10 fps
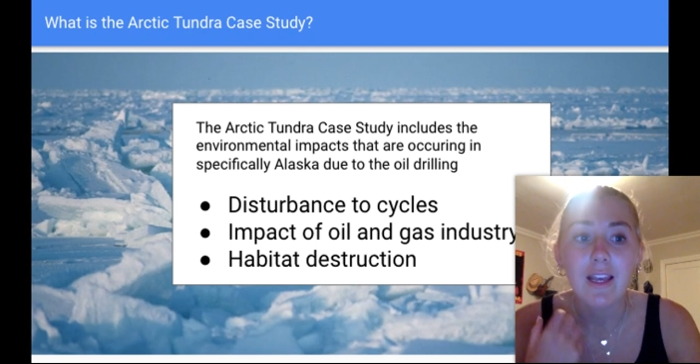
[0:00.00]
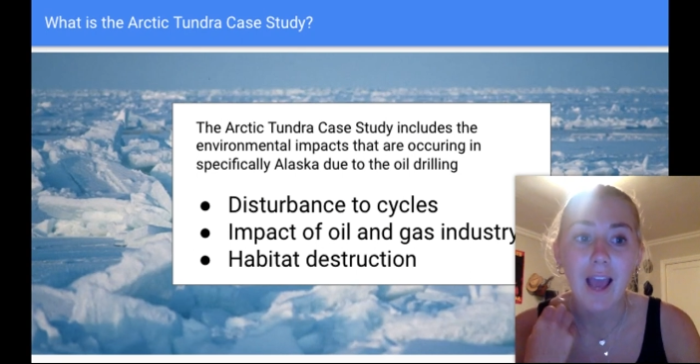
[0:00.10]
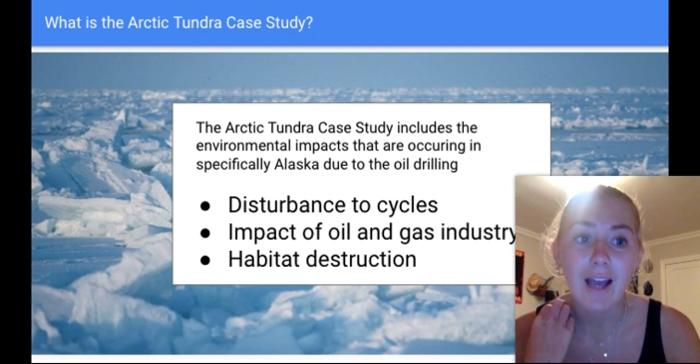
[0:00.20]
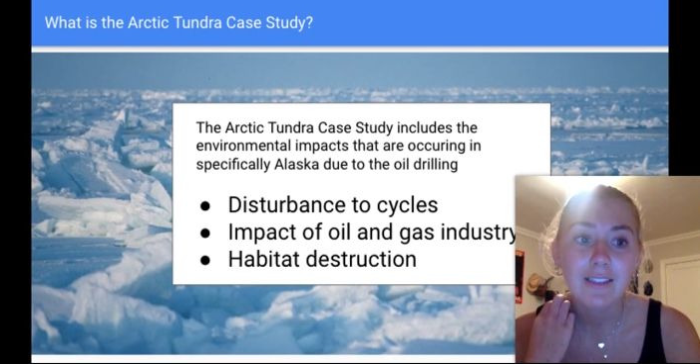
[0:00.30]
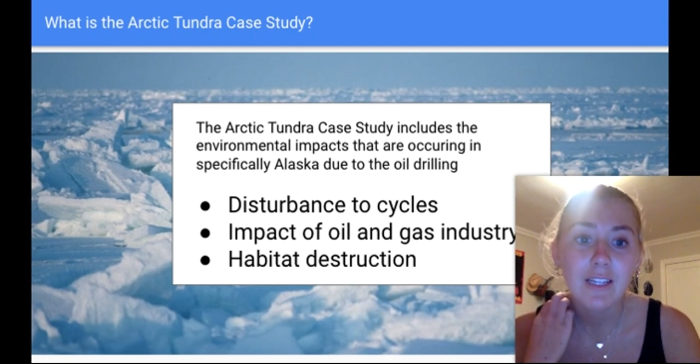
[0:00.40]

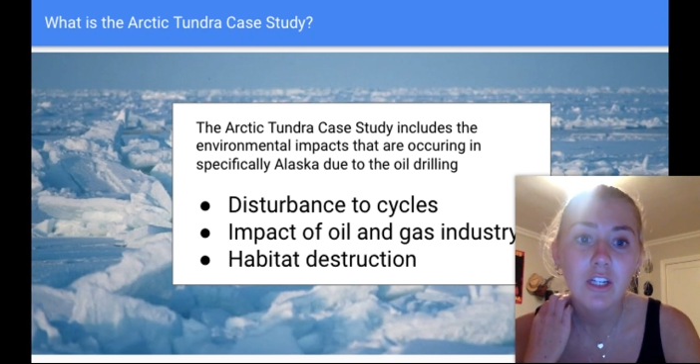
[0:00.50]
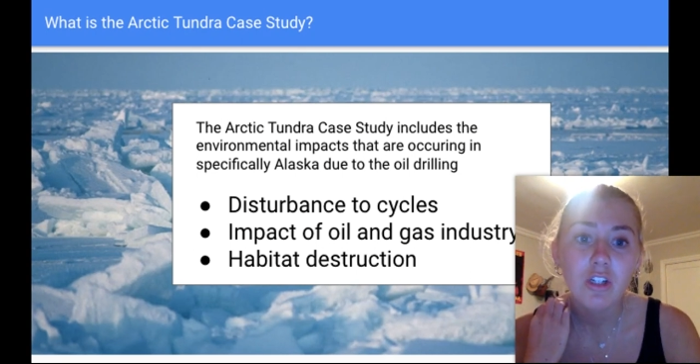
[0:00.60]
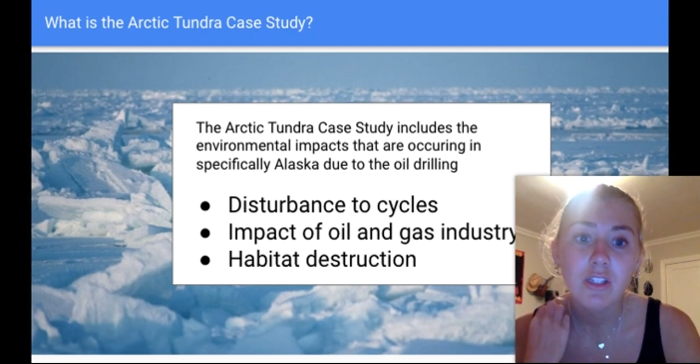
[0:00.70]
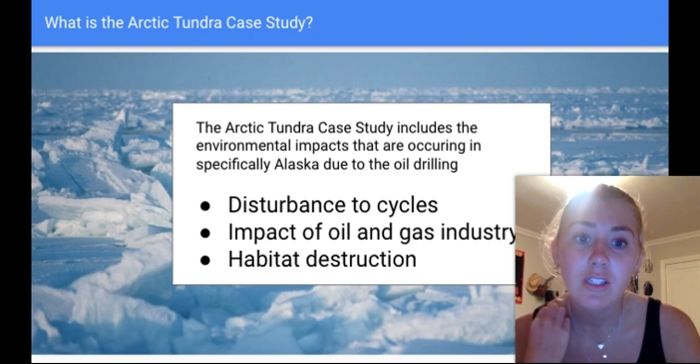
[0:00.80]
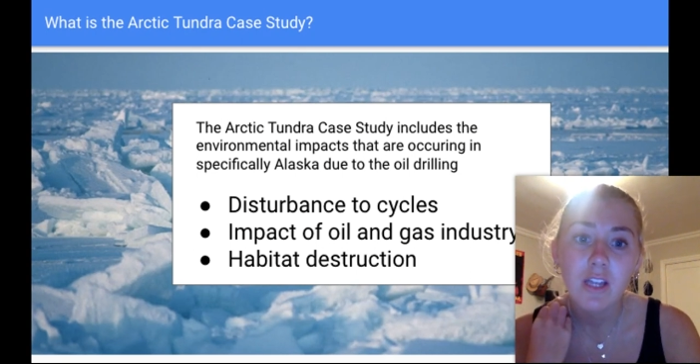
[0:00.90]
gas
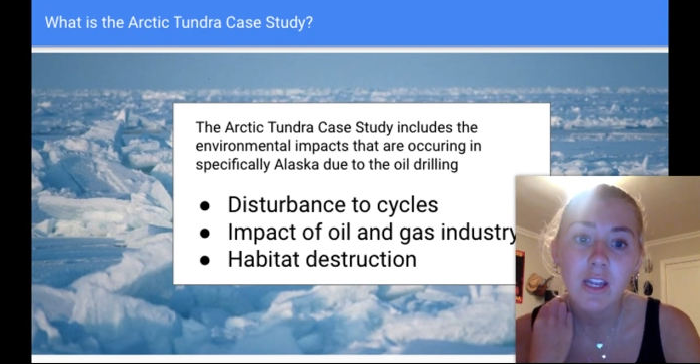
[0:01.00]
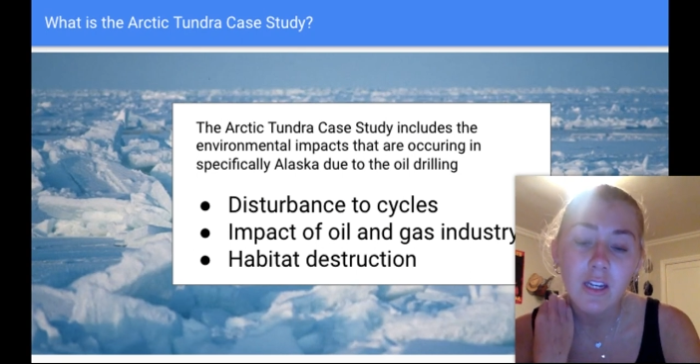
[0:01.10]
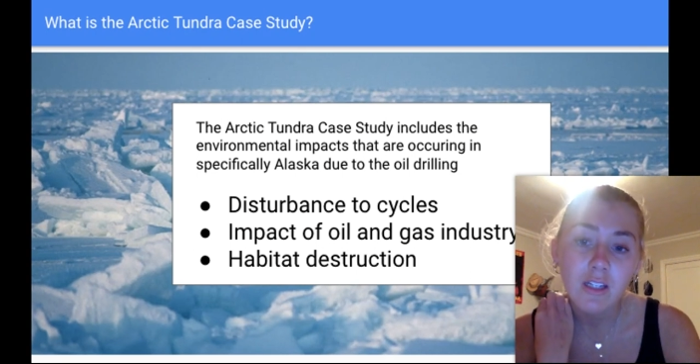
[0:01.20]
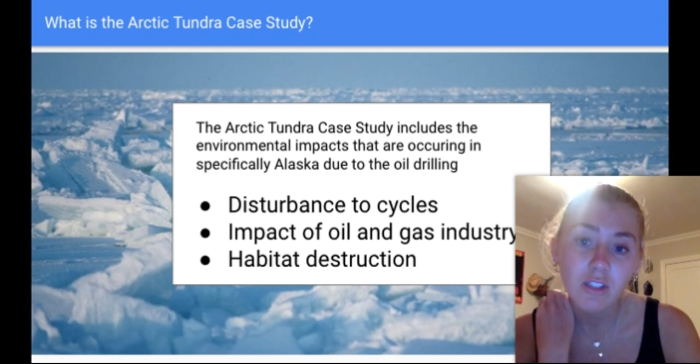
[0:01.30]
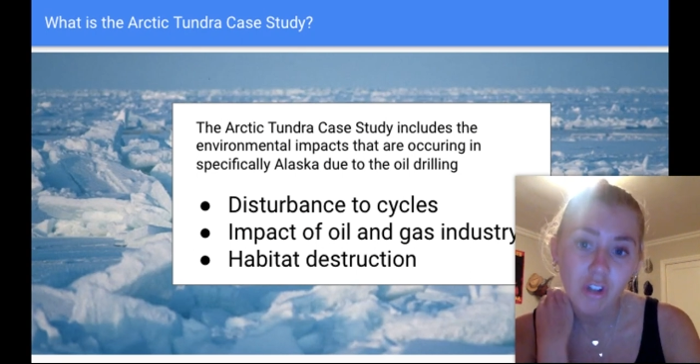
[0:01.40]

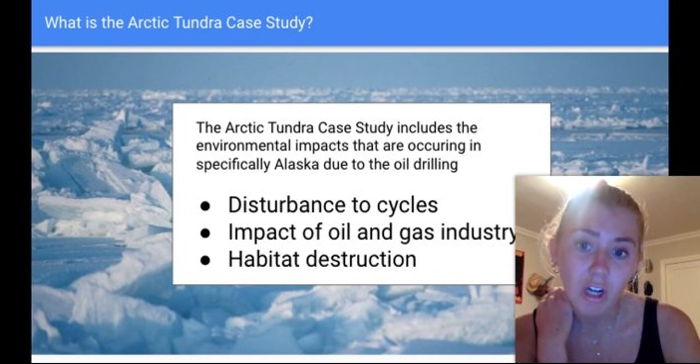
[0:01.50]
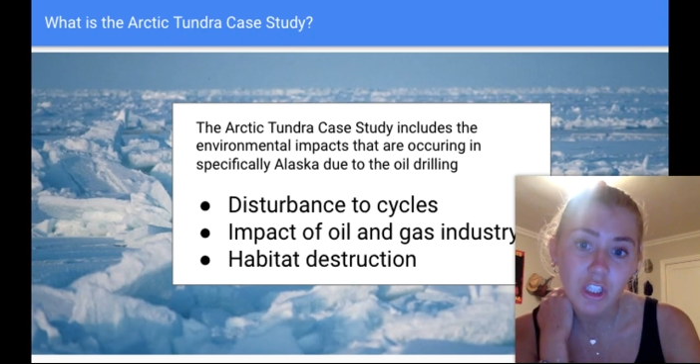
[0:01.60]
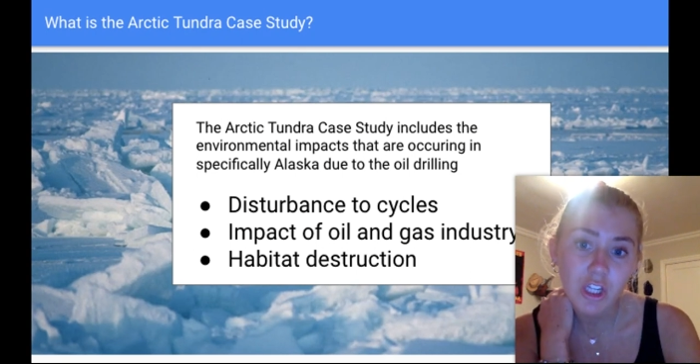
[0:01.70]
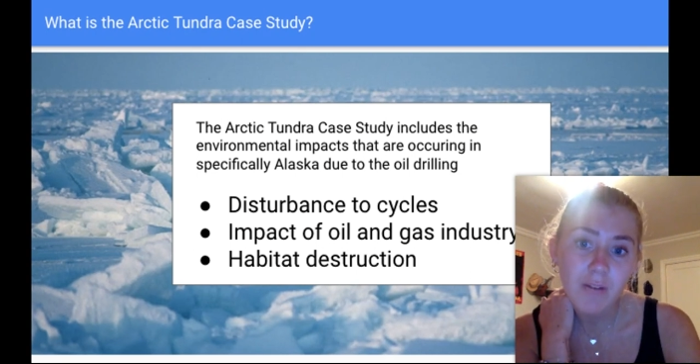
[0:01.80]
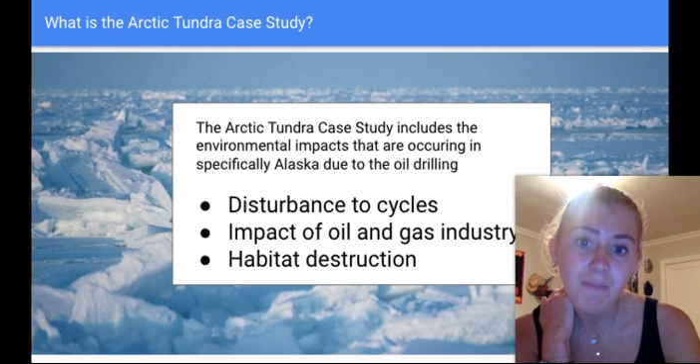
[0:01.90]

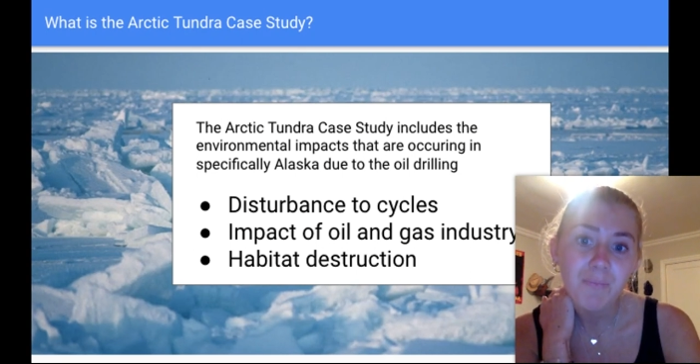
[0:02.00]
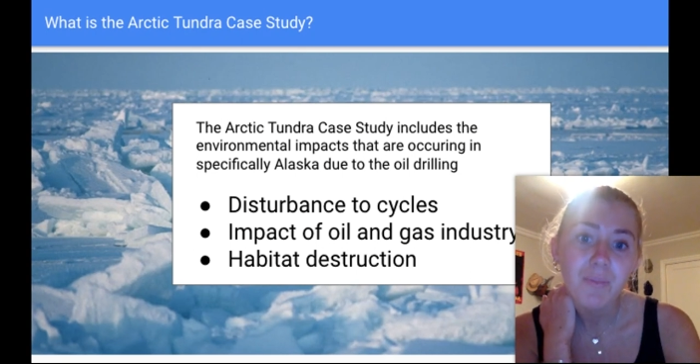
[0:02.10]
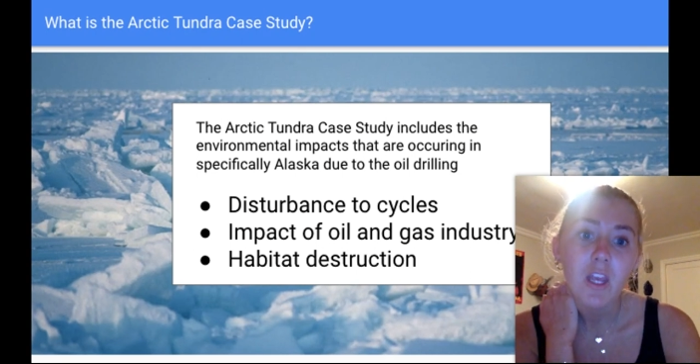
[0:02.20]
instruction,